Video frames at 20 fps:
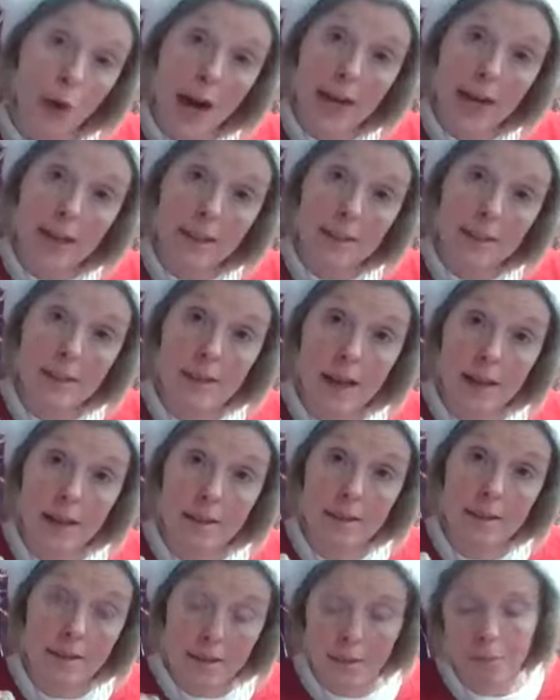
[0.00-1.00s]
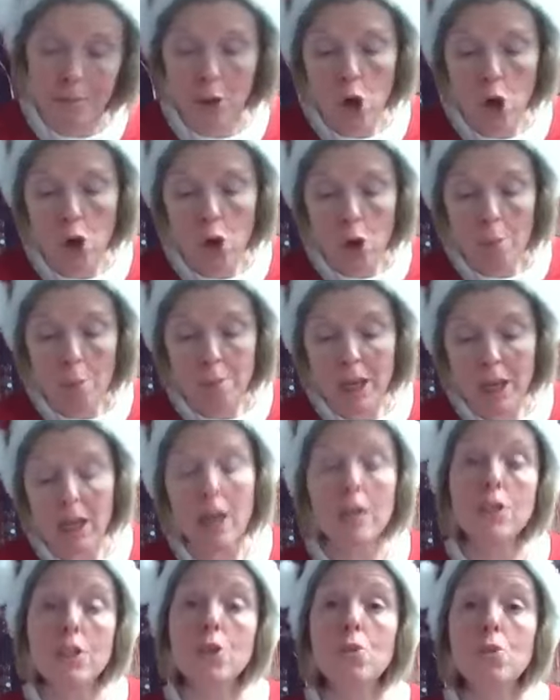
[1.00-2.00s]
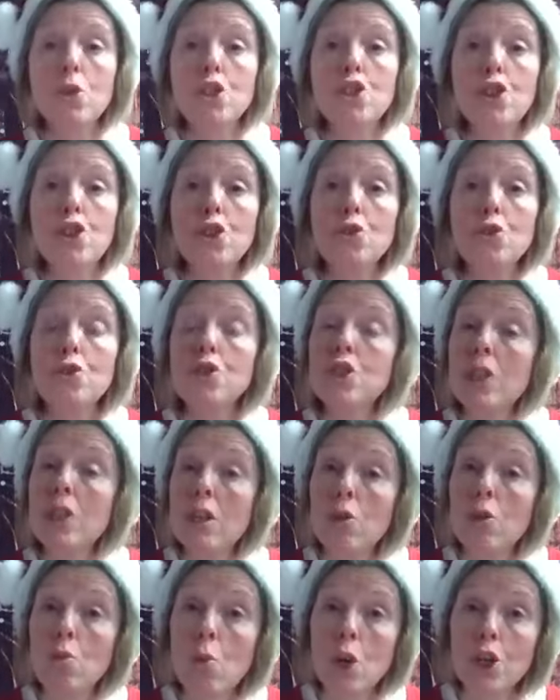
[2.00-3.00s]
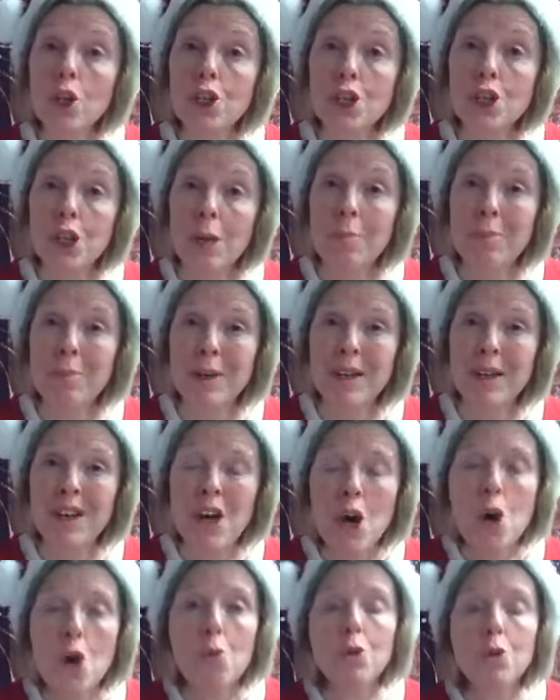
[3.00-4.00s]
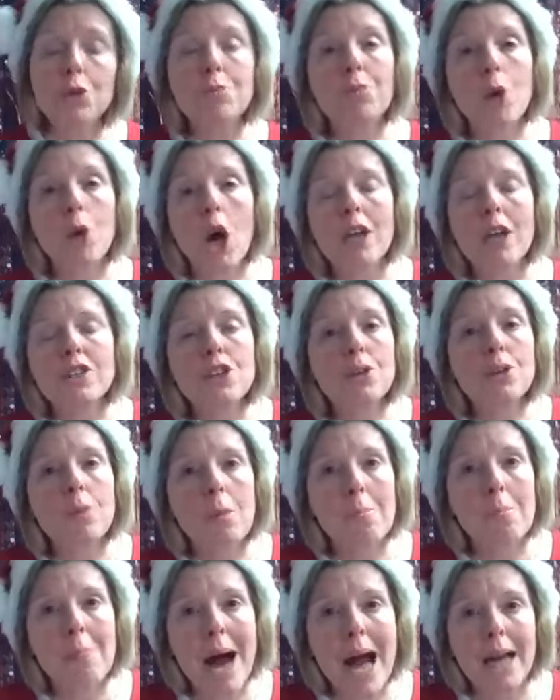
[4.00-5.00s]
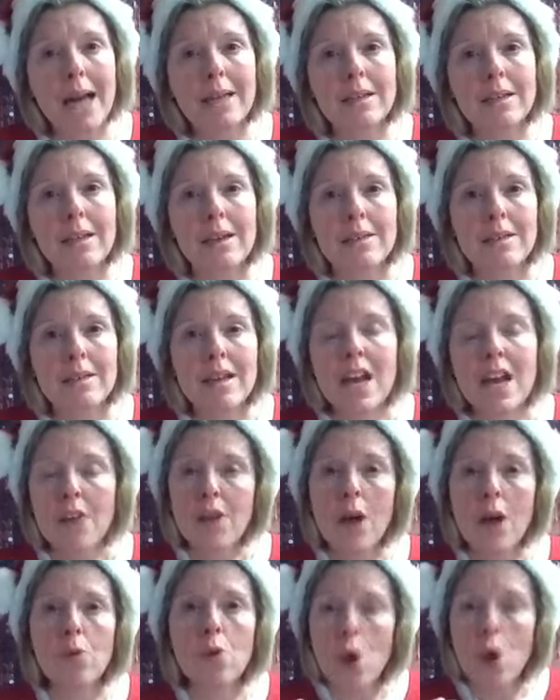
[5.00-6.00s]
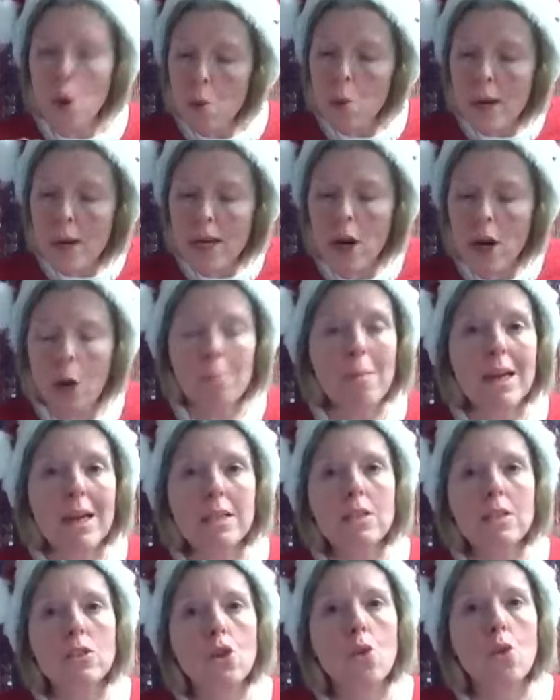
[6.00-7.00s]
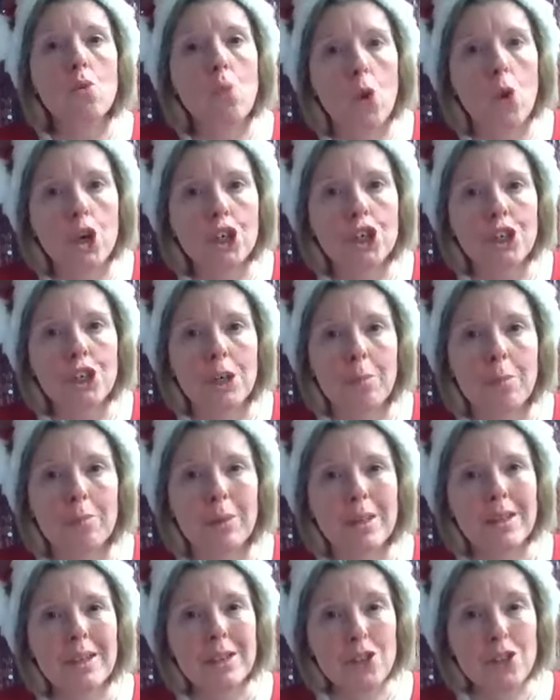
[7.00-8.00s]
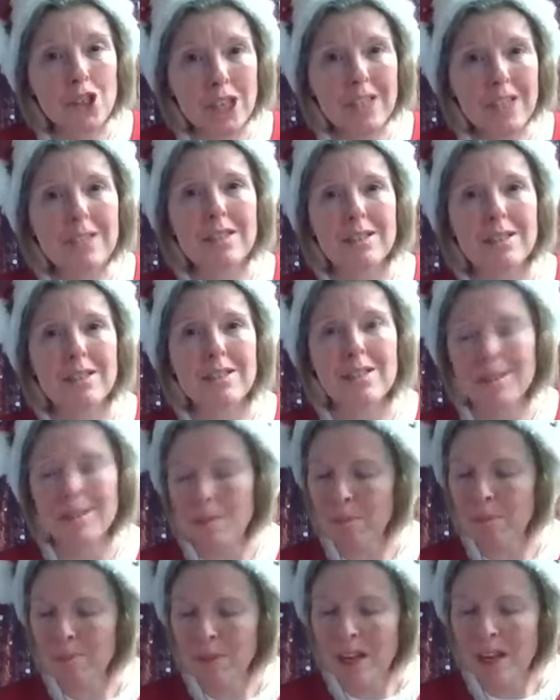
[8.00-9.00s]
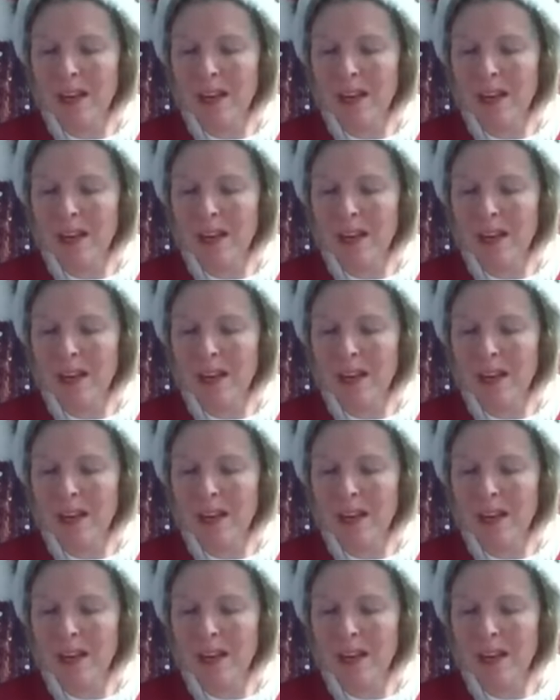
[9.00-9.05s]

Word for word: Frankincense, because it was used in worship, was brought to remind us that we are meant to worship Jesus.